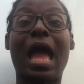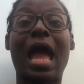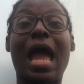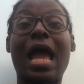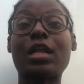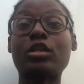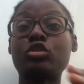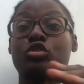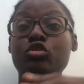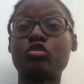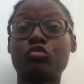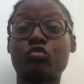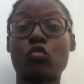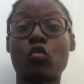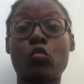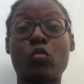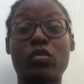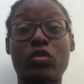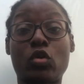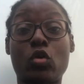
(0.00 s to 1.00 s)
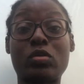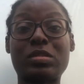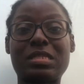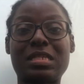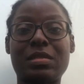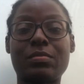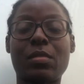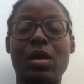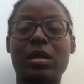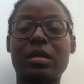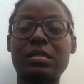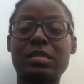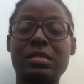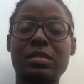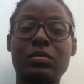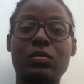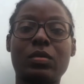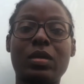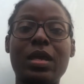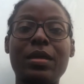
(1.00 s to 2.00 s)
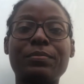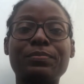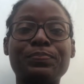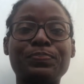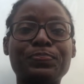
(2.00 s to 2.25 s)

and grow with content marketing. Okay.